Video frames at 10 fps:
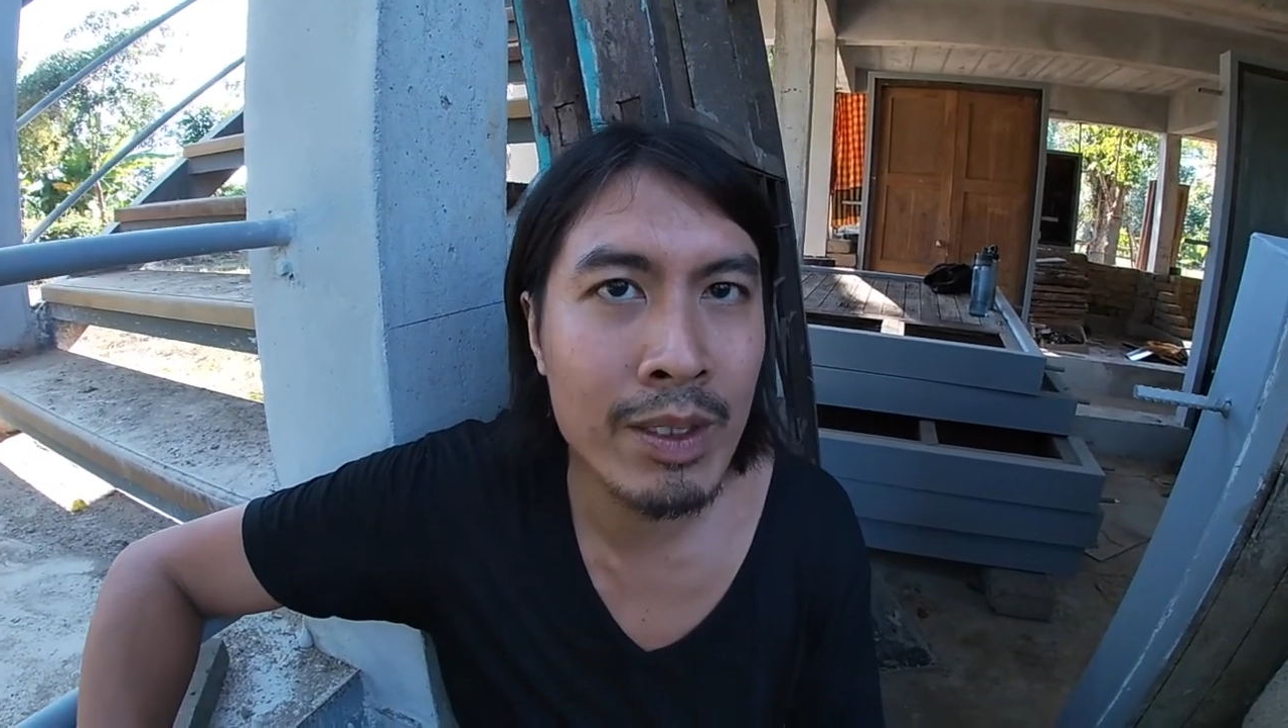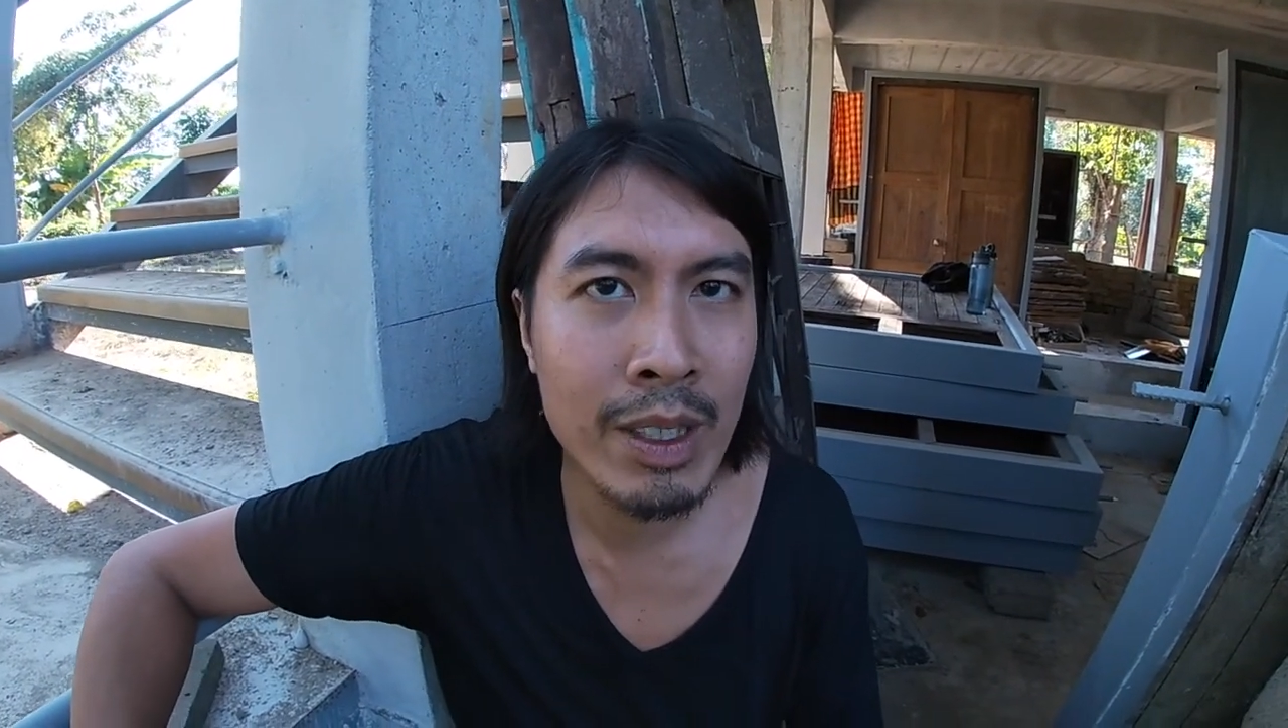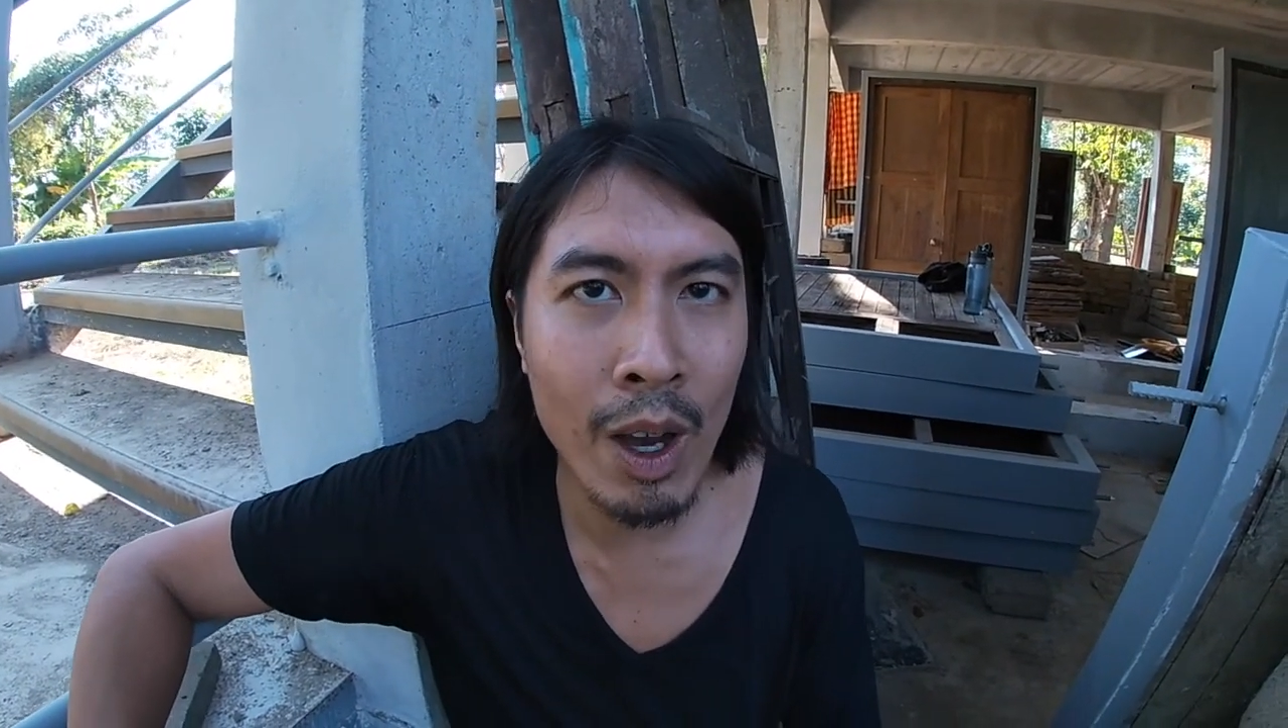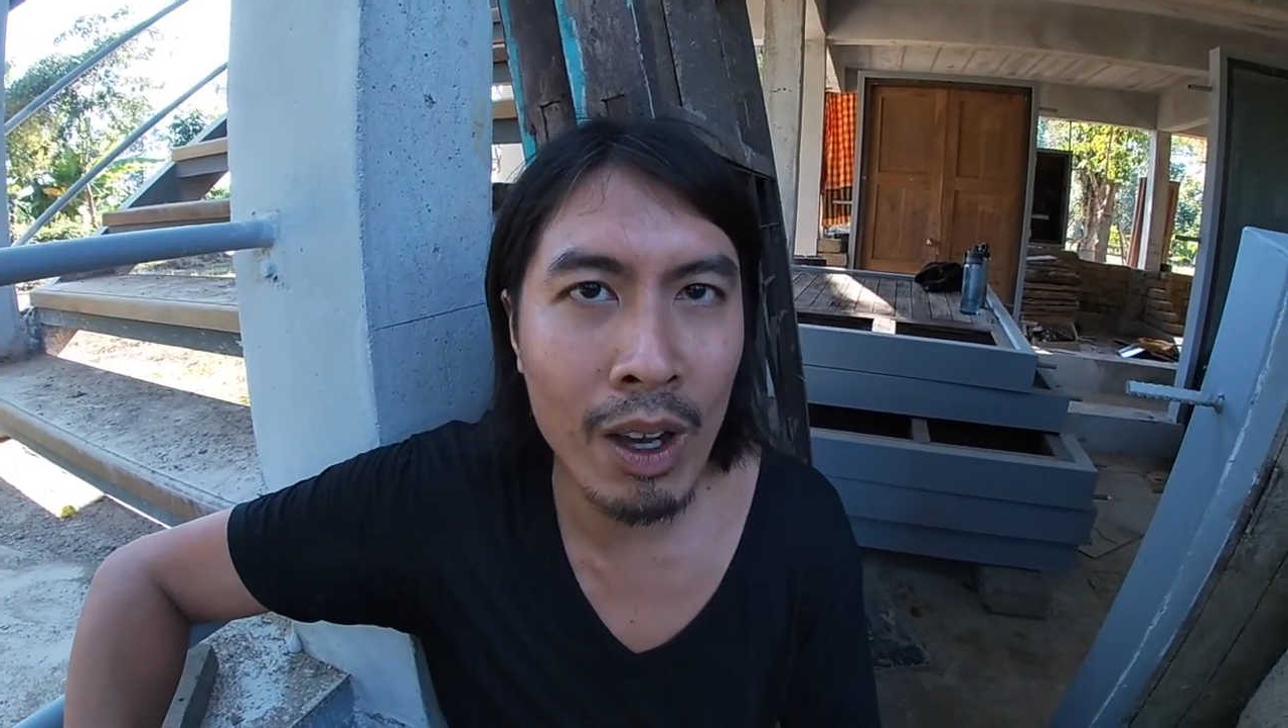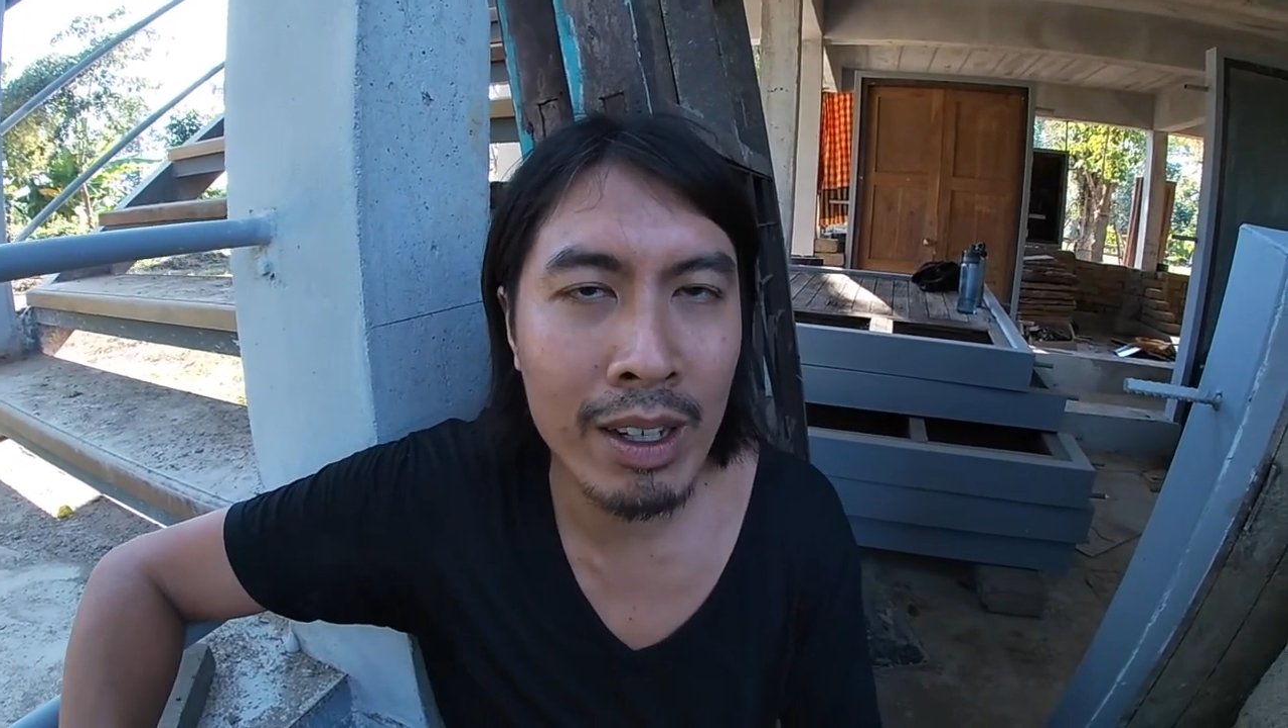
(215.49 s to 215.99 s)

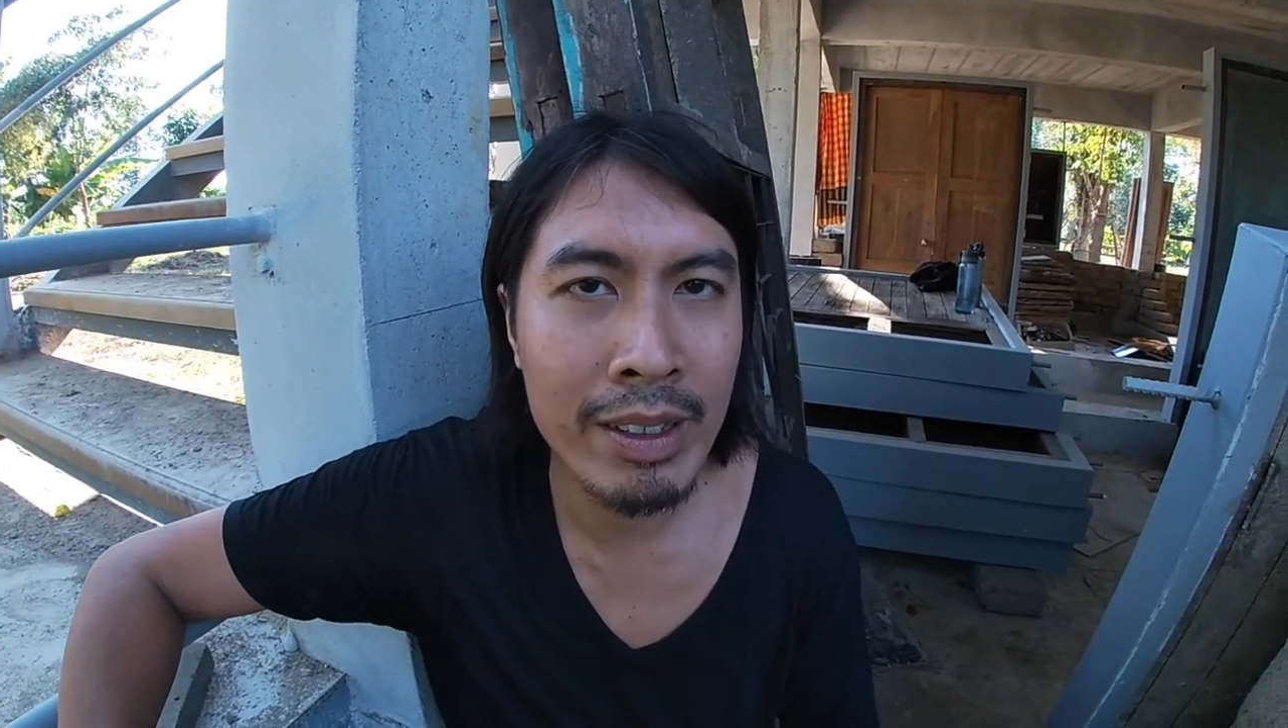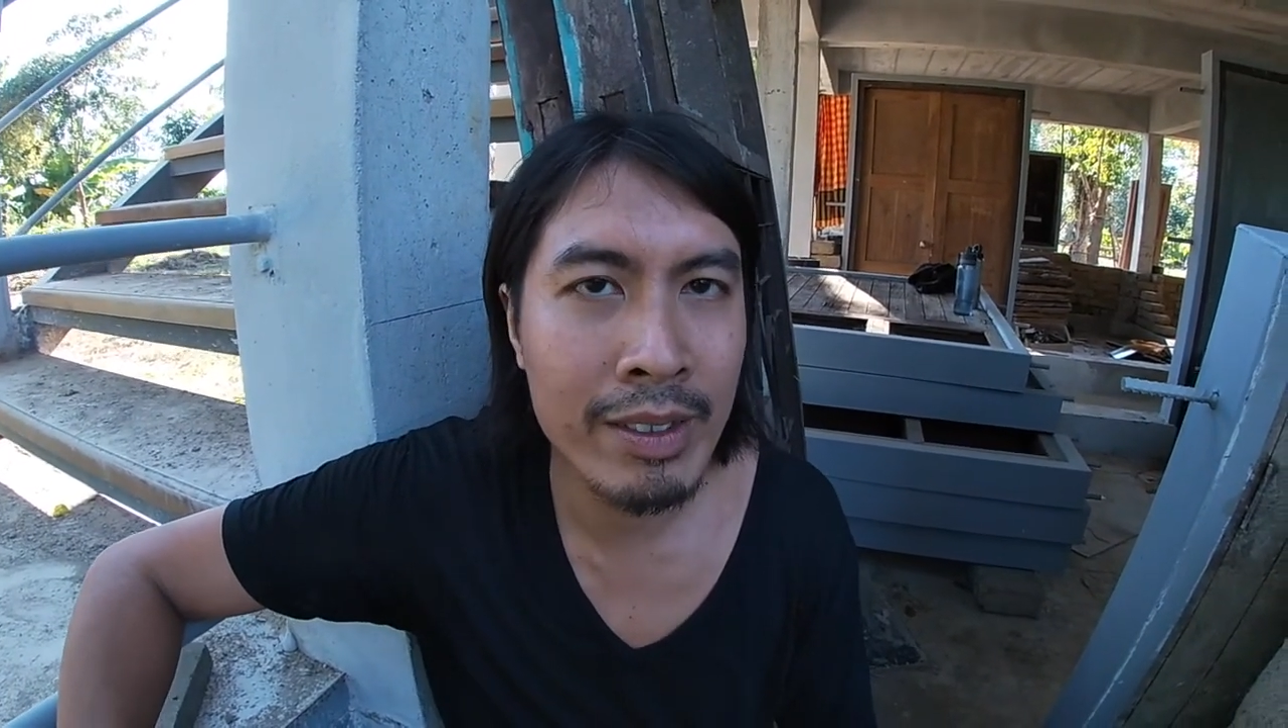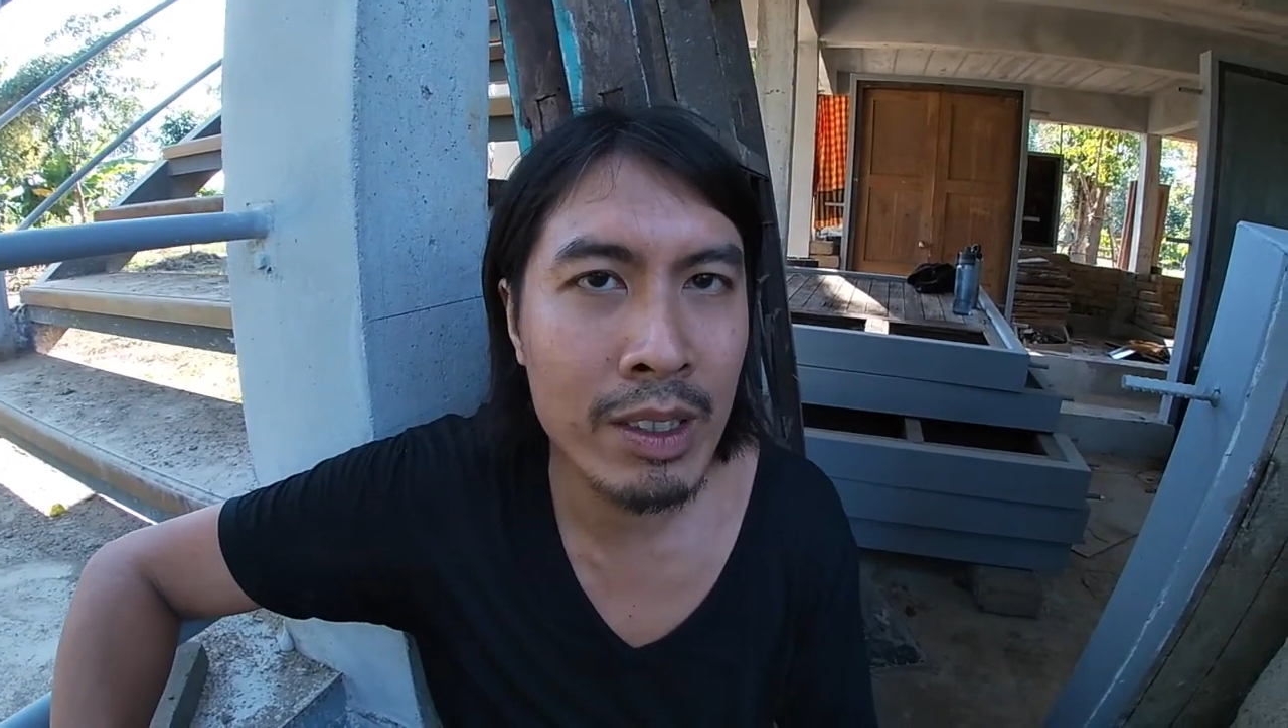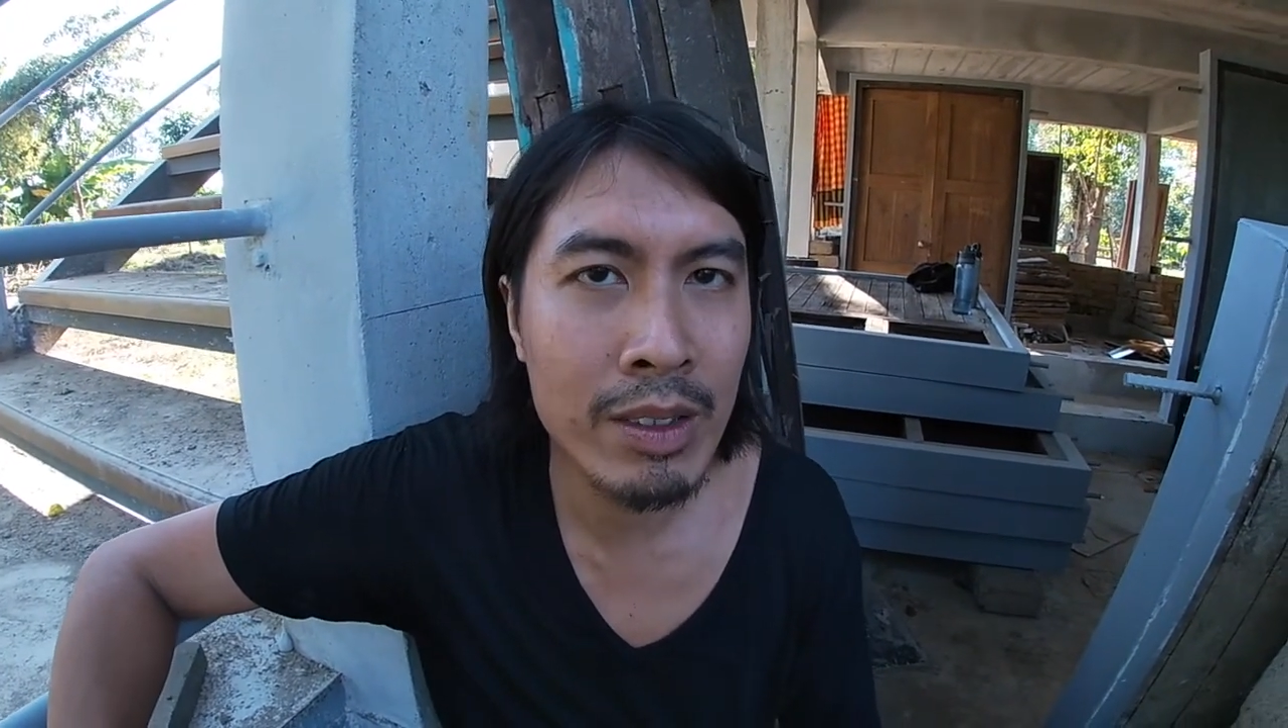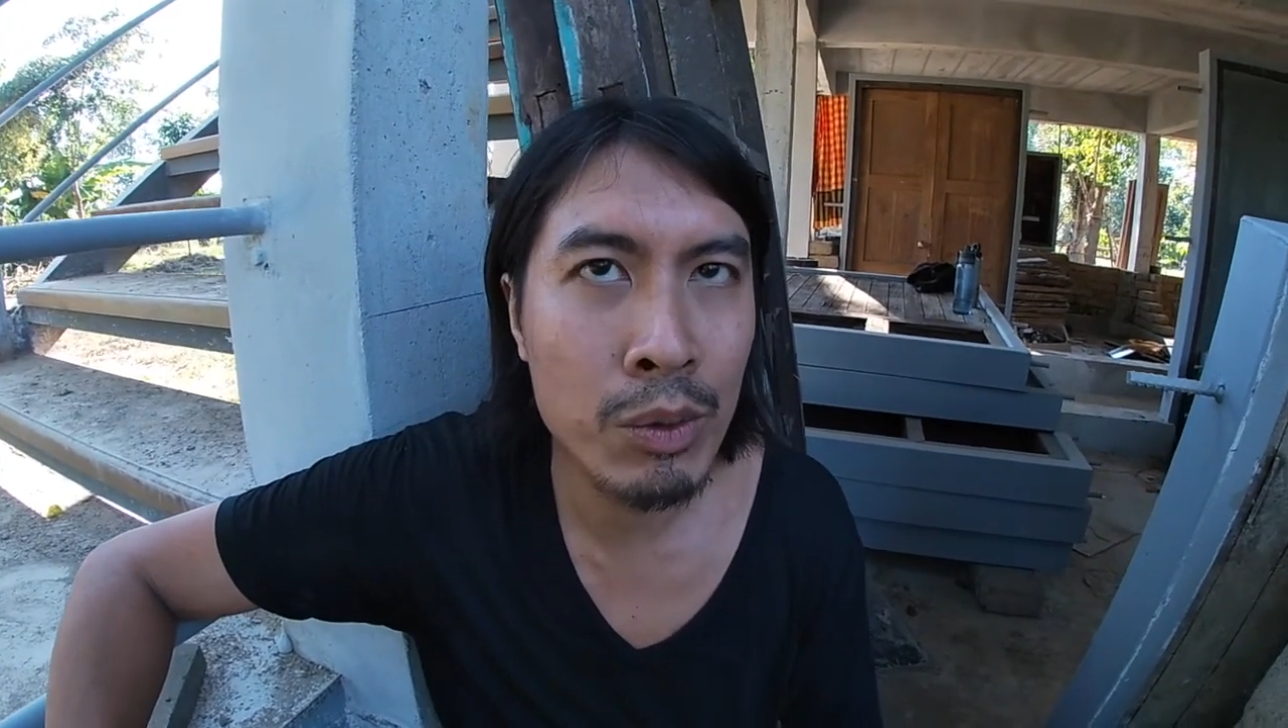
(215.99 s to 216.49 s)
different social